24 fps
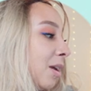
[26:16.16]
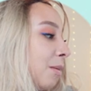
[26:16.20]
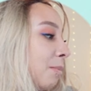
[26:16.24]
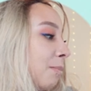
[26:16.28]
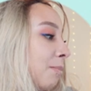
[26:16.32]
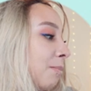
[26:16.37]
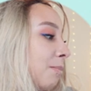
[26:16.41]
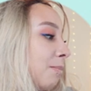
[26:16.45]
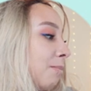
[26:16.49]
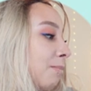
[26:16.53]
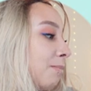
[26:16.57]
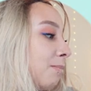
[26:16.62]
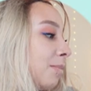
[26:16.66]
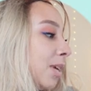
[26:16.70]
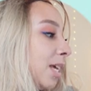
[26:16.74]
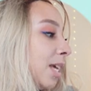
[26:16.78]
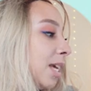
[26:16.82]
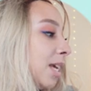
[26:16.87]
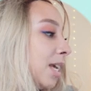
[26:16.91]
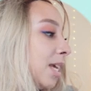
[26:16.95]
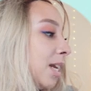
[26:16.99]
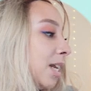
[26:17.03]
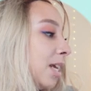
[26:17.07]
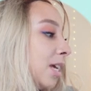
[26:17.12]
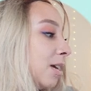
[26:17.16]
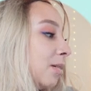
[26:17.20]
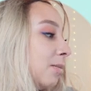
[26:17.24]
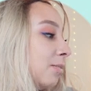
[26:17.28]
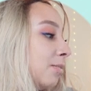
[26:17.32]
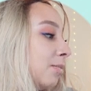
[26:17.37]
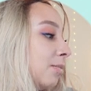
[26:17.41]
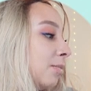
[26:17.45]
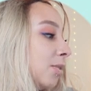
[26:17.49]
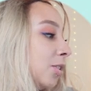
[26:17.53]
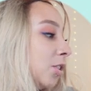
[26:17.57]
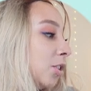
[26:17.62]
Medium,
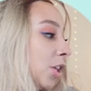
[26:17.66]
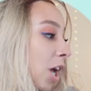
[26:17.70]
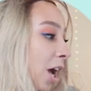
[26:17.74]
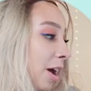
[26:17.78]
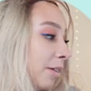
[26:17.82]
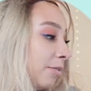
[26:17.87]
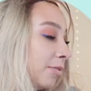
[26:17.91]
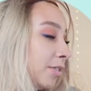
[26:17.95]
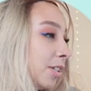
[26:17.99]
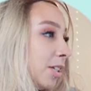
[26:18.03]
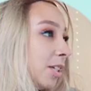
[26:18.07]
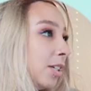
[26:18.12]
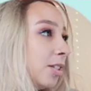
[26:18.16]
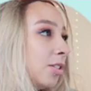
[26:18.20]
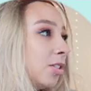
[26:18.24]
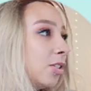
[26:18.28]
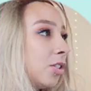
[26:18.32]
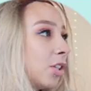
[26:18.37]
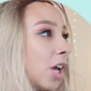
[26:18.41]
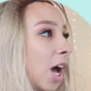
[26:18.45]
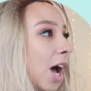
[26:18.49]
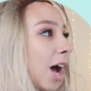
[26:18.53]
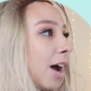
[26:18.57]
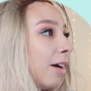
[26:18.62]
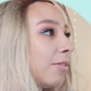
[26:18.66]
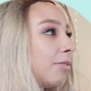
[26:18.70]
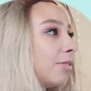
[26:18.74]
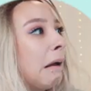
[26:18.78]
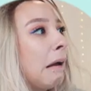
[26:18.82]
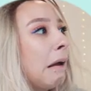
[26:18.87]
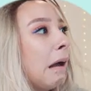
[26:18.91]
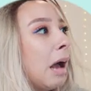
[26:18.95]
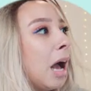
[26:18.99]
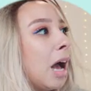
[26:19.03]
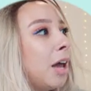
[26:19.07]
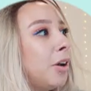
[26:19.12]
soft. Soft!
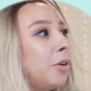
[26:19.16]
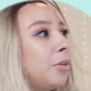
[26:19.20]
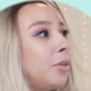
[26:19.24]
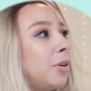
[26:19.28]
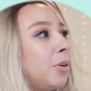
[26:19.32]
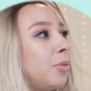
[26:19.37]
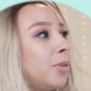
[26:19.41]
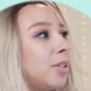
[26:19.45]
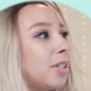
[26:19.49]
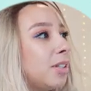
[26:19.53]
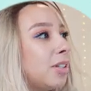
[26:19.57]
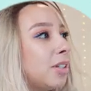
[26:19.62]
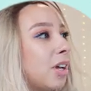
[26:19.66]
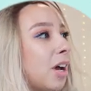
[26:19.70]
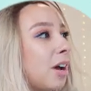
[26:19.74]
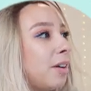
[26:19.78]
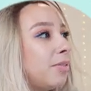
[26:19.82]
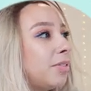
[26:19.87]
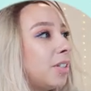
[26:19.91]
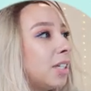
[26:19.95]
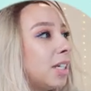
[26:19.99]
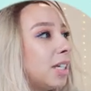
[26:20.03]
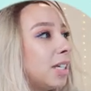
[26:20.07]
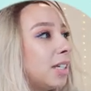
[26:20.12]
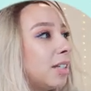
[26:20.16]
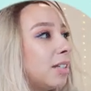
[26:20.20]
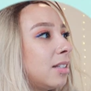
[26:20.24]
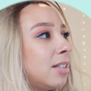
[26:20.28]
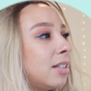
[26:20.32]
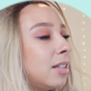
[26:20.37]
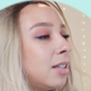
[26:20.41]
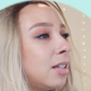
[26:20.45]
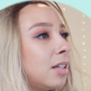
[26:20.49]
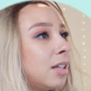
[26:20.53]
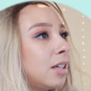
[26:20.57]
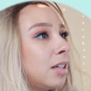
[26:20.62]
I don't know what soft is. What
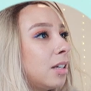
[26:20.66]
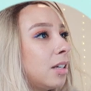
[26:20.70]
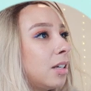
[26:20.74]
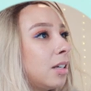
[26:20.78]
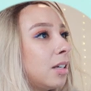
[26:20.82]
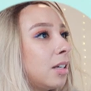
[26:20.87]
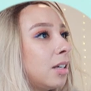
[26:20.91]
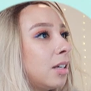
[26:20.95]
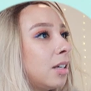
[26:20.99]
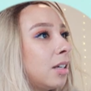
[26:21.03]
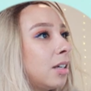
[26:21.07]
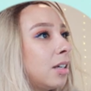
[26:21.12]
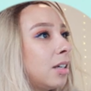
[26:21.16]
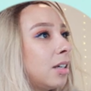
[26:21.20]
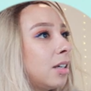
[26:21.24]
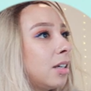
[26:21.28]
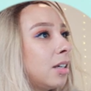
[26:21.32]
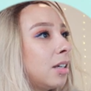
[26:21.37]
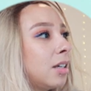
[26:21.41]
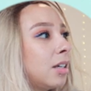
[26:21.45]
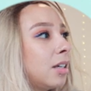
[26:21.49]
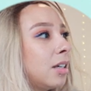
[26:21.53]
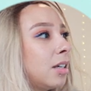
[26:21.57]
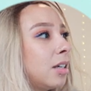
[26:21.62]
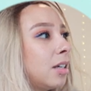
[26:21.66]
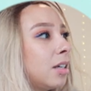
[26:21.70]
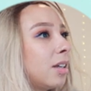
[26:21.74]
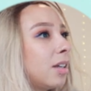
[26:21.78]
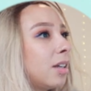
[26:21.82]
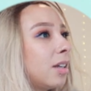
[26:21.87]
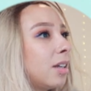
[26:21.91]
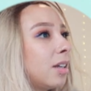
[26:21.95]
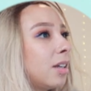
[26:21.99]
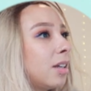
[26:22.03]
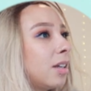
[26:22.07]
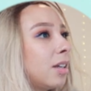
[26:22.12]

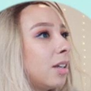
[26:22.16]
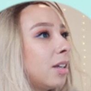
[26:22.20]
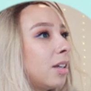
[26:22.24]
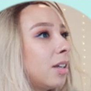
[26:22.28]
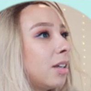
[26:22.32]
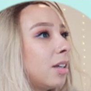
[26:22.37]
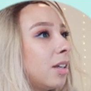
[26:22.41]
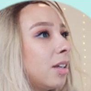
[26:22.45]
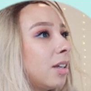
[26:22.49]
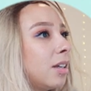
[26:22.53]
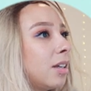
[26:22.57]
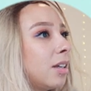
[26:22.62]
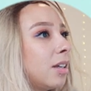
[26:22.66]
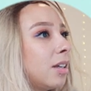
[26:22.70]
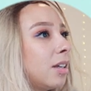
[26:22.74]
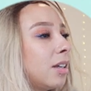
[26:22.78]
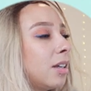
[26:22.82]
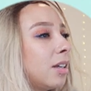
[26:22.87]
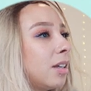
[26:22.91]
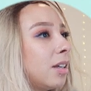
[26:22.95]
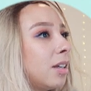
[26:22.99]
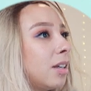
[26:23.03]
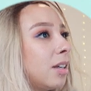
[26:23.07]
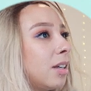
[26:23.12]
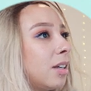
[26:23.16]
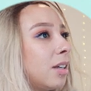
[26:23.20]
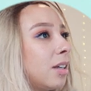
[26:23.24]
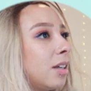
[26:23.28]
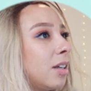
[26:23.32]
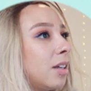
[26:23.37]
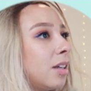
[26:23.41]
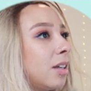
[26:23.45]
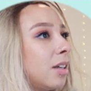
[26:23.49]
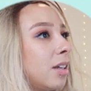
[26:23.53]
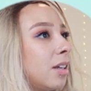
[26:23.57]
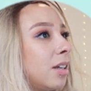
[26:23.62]
does that mean?
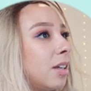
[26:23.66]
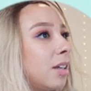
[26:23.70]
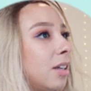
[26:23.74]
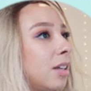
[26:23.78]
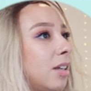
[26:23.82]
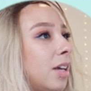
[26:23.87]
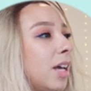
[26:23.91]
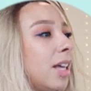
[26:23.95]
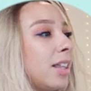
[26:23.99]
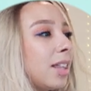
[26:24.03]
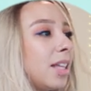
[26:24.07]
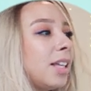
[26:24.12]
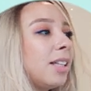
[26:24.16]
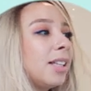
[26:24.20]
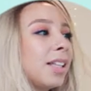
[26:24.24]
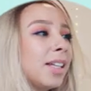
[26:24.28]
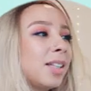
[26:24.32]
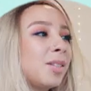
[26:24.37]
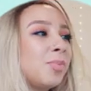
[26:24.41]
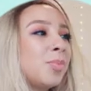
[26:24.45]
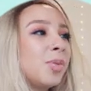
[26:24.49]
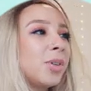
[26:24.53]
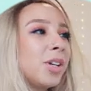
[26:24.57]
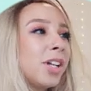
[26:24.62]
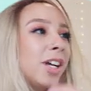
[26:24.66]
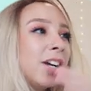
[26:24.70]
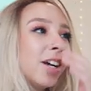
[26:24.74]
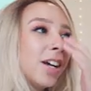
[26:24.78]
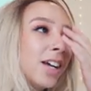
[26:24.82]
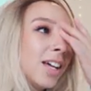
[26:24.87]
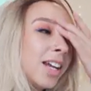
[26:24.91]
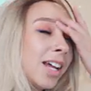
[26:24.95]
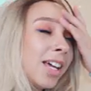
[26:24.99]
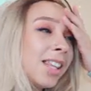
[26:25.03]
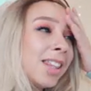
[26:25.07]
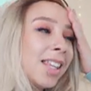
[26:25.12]
I think that's pretty good.
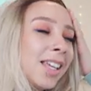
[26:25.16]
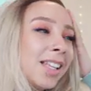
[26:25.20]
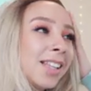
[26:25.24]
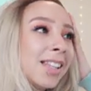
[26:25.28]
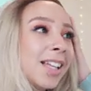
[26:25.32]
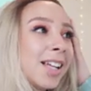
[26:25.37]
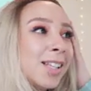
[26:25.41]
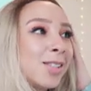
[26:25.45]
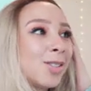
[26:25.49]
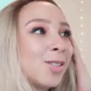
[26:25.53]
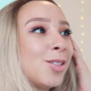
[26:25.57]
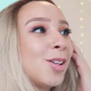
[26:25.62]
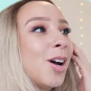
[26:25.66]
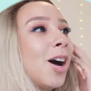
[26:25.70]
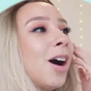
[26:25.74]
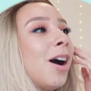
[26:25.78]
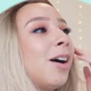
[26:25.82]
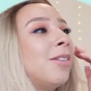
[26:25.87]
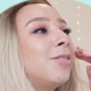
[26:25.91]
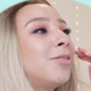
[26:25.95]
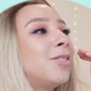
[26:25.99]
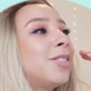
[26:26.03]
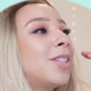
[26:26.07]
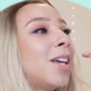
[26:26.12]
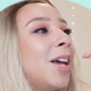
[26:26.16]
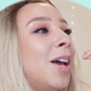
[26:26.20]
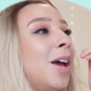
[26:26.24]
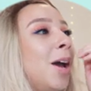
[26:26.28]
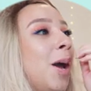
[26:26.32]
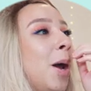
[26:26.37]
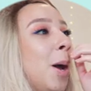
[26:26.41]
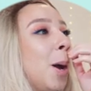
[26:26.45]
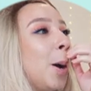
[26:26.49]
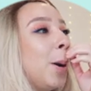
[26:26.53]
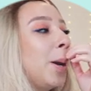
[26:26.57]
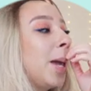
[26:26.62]
I think that's soft.
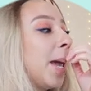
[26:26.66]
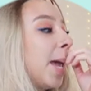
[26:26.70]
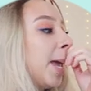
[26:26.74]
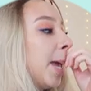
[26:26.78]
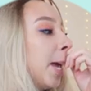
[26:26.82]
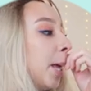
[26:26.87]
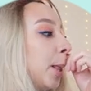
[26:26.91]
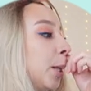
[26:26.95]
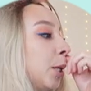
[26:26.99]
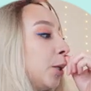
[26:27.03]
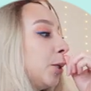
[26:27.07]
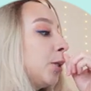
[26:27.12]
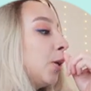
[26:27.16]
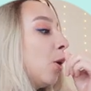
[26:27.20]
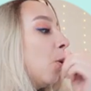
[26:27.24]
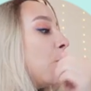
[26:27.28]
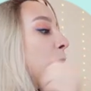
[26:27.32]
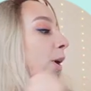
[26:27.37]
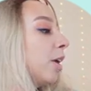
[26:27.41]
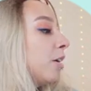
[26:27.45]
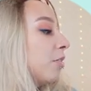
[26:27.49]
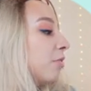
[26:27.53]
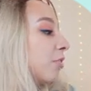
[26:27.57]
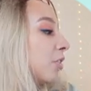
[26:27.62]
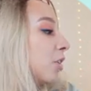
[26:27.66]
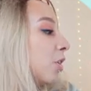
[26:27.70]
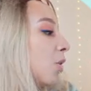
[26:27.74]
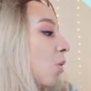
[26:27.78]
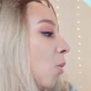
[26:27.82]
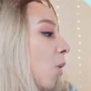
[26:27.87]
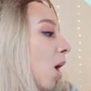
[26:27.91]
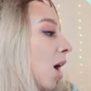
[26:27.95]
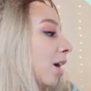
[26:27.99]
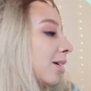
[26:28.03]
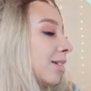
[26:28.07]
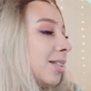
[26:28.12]
Okay, and there's no wheel for her
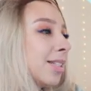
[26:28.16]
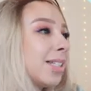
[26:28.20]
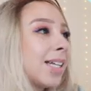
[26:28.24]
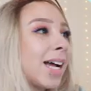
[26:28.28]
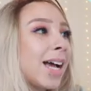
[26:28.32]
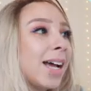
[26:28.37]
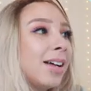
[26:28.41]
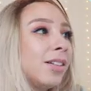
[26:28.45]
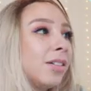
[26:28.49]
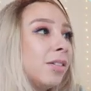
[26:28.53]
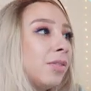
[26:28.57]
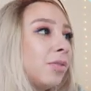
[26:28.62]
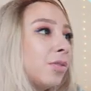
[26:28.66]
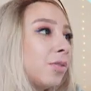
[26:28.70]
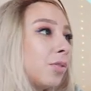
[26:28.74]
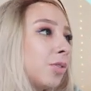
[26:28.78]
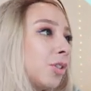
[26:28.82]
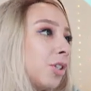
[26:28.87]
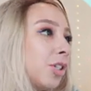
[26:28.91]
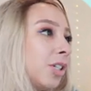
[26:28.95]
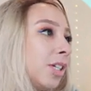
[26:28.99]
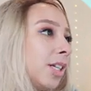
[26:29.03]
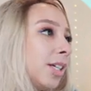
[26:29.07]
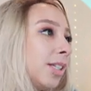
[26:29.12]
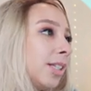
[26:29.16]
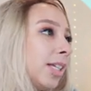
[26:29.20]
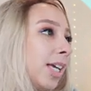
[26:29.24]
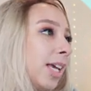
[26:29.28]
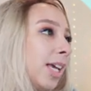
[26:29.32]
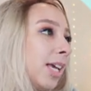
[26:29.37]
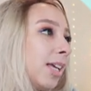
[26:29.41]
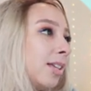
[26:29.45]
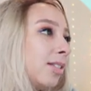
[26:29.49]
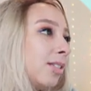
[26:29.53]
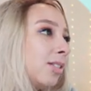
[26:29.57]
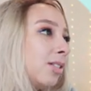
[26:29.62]
walk style,
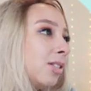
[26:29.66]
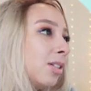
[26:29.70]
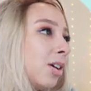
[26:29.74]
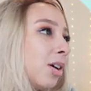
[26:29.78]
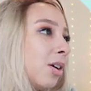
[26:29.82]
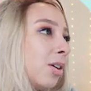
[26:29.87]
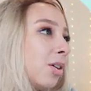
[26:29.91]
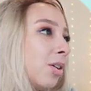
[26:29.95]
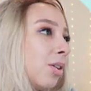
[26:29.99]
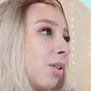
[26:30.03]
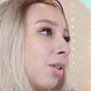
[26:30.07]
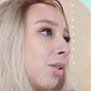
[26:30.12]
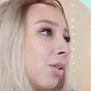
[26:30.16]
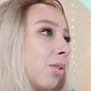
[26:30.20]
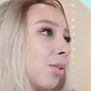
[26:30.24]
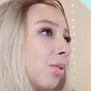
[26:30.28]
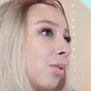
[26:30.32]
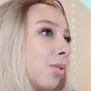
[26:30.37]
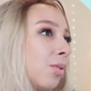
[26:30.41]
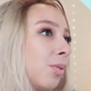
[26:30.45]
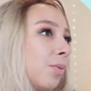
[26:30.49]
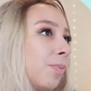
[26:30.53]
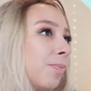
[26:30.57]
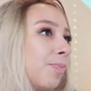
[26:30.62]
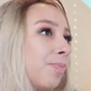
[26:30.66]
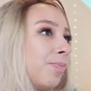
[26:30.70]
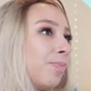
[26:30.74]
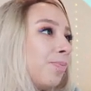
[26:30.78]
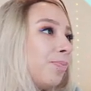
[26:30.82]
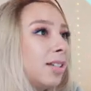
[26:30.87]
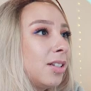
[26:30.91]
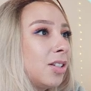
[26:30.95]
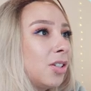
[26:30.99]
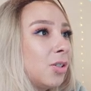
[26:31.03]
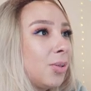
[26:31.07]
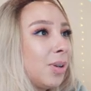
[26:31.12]
unfortunately, so...
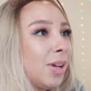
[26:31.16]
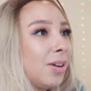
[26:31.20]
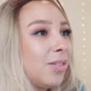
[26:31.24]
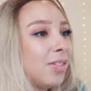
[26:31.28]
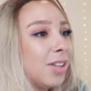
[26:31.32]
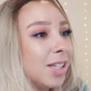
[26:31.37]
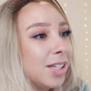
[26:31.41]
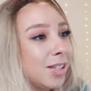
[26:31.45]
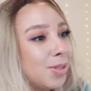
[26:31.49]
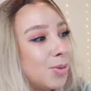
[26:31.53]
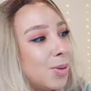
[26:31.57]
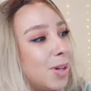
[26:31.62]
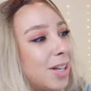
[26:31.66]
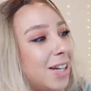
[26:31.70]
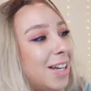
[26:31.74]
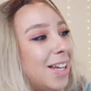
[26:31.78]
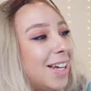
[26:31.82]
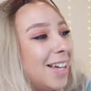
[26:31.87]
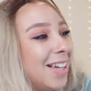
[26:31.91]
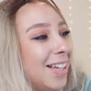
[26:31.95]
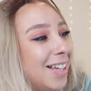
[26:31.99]
Should we give her this one?